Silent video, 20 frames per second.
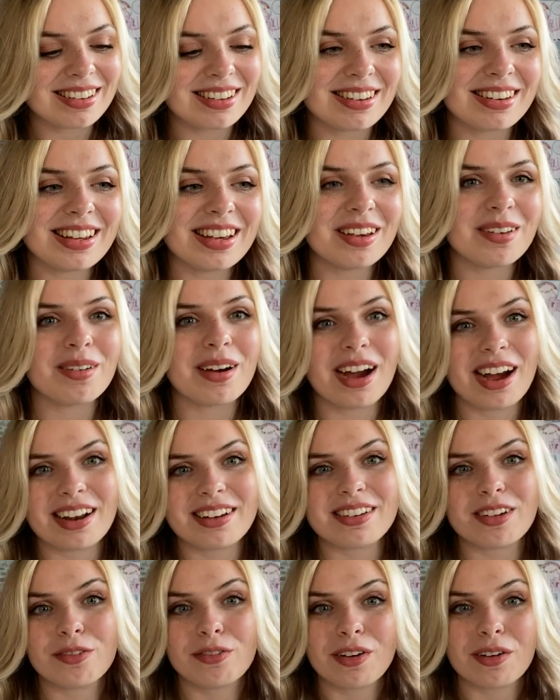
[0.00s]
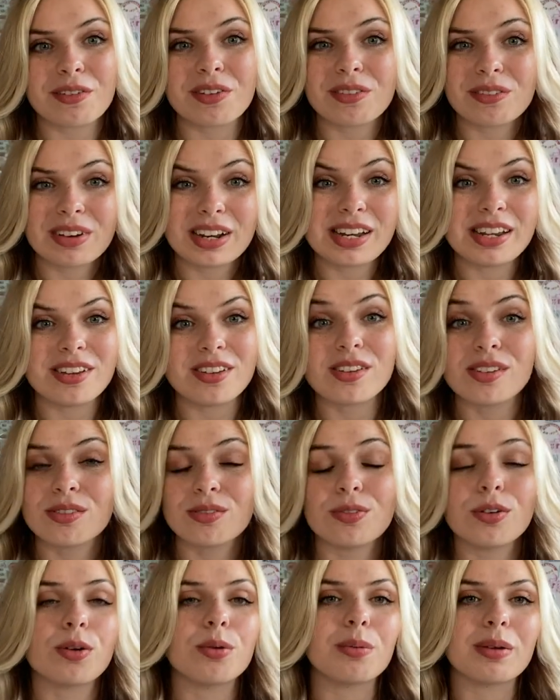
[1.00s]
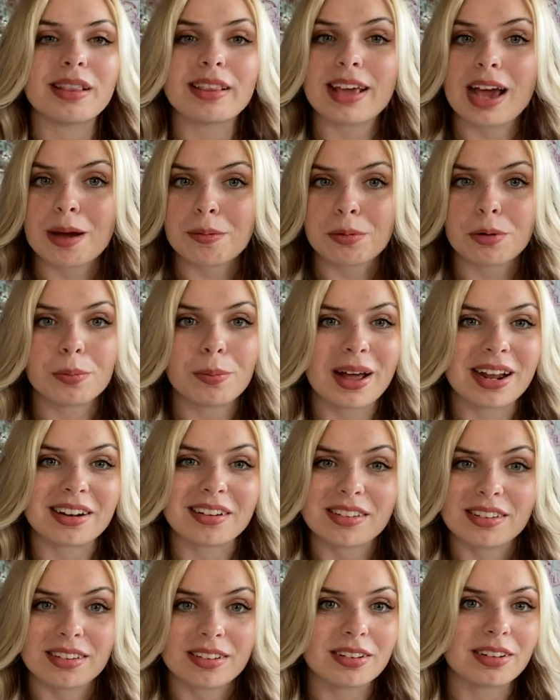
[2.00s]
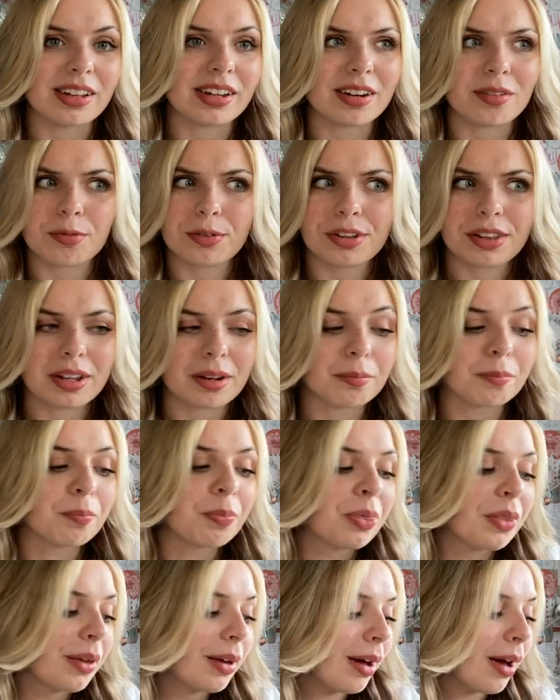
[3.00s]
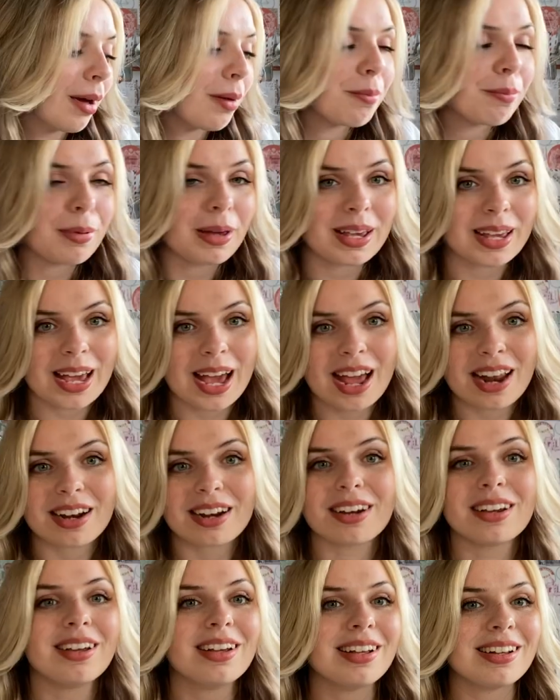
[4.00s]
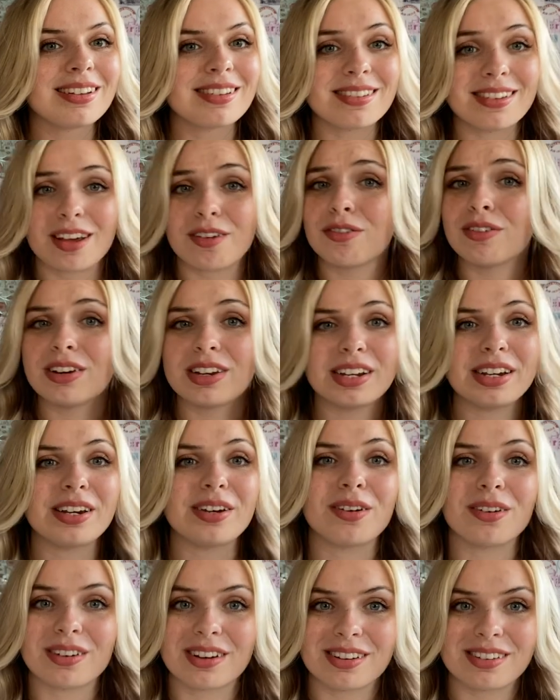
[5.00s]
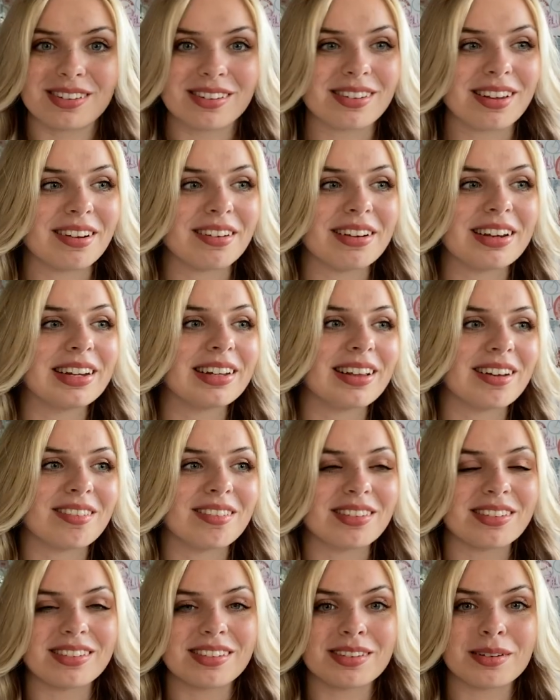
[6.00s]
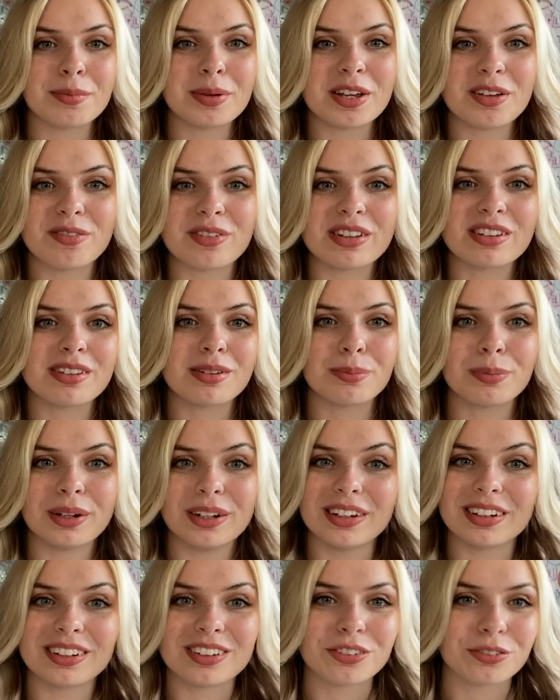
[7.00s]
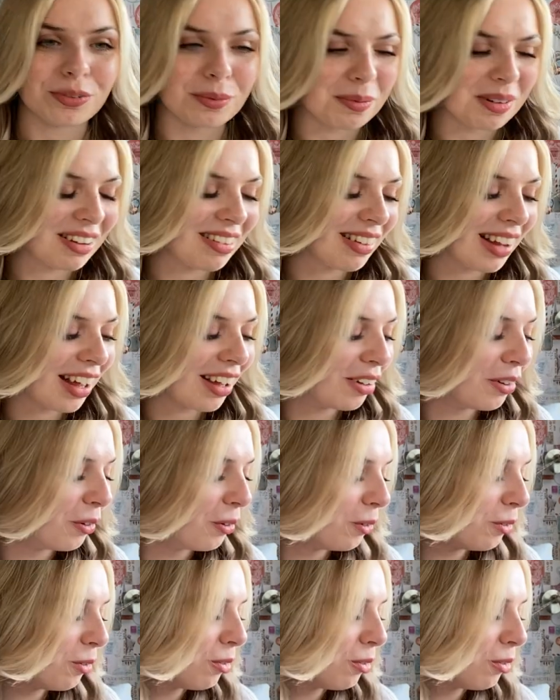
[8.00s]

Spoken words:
to do, and I found it really useful with the Apple Pencil and everything. But again, definitely not necessary. That was just a bit of a splurge for myself.